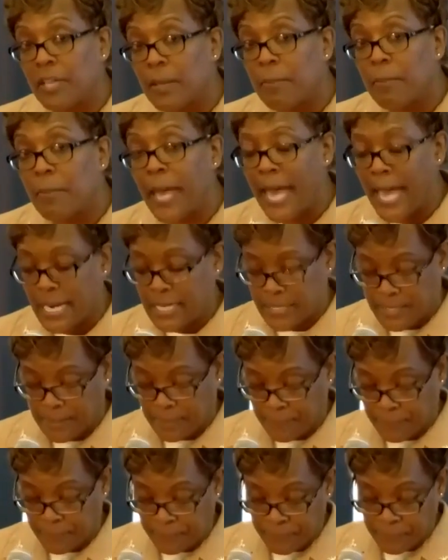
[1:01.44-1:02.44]
of
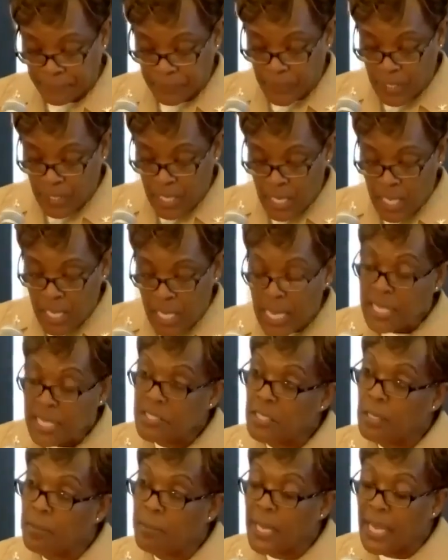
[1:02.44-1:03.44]
impact.
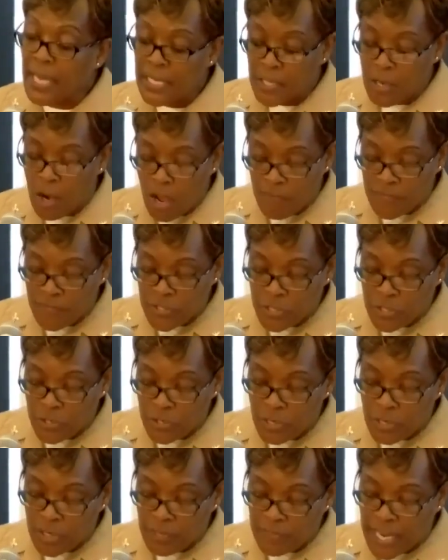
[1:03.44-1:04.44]
As the commanding
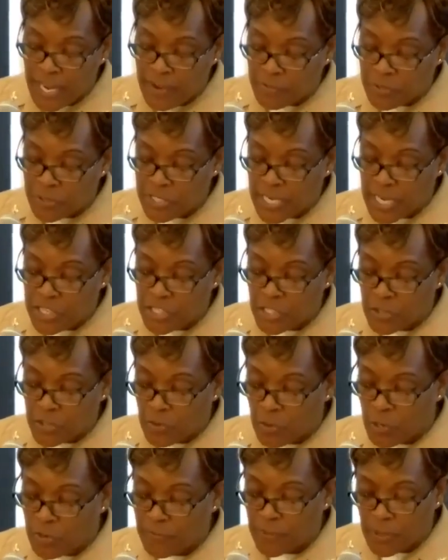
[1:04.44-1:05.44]
officer of Naval Station
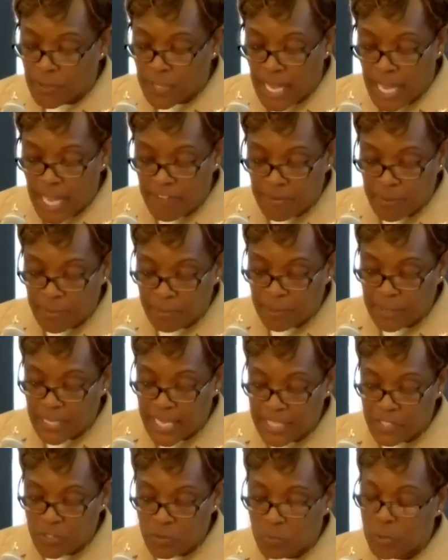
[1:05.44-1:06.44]
Norfolk, I have been
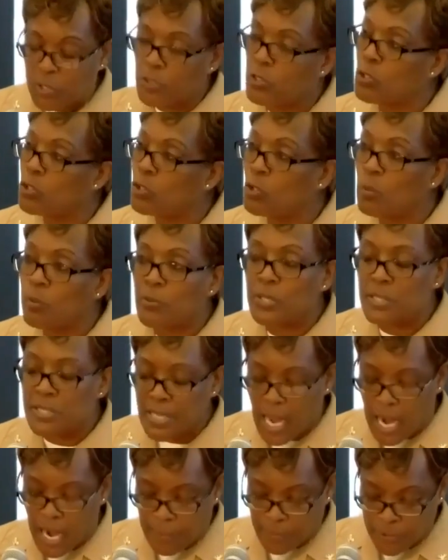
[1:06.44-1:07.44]
blessed with numerous
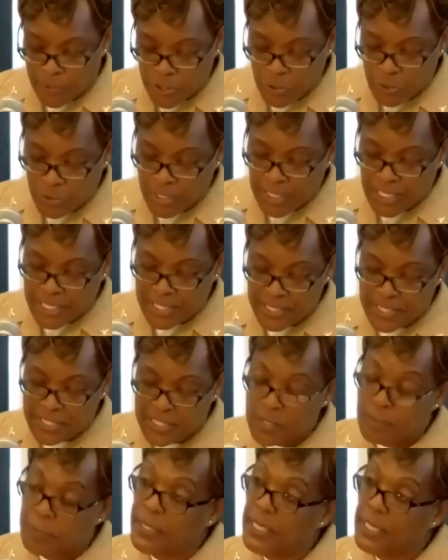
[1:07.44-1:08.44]
opportunities to
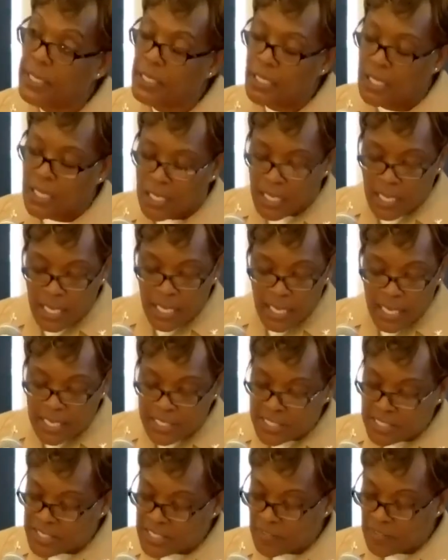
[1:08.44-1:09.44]
speak
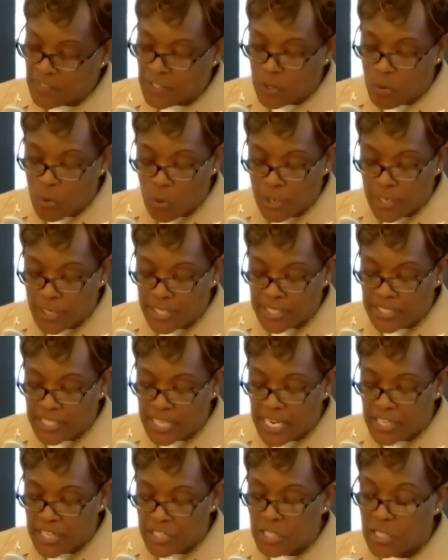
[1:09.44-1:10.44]
to civic
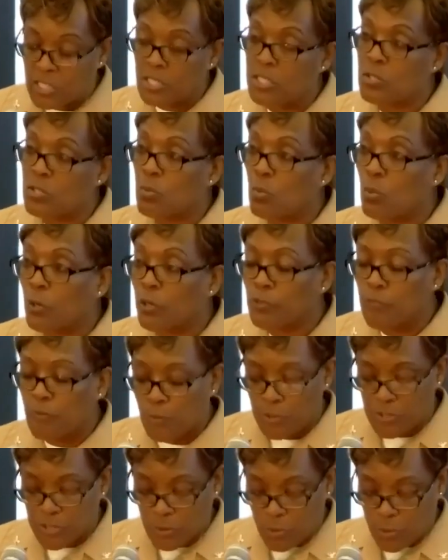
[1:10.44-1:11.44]
organizations,
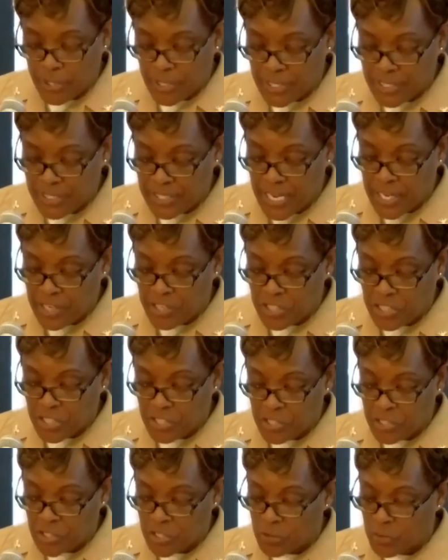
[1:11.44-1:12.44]
workforce
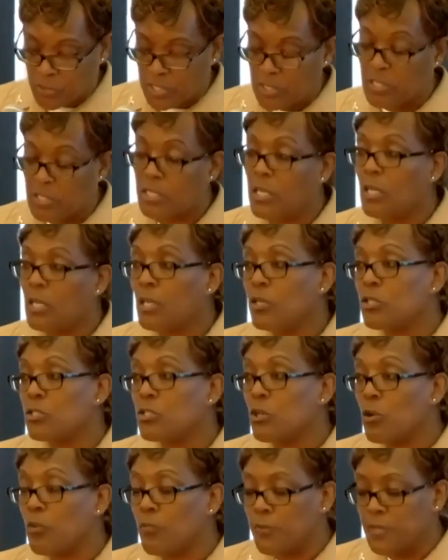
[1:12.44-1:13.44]
organizations, students,
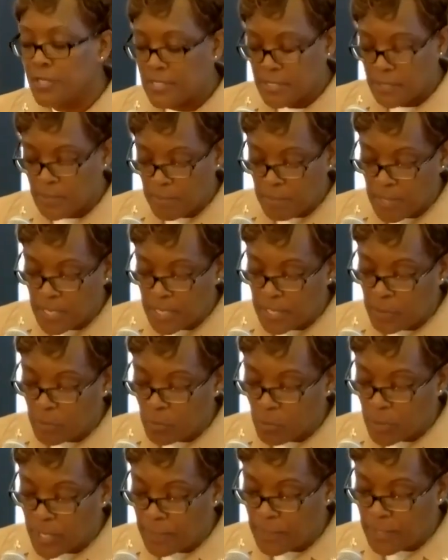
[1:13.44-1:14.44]
servicemen
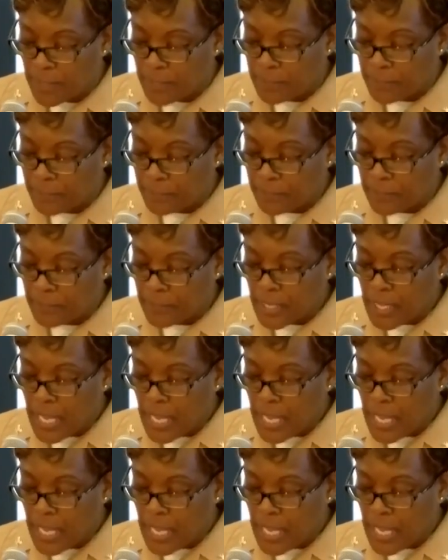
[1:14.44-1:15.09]
and women.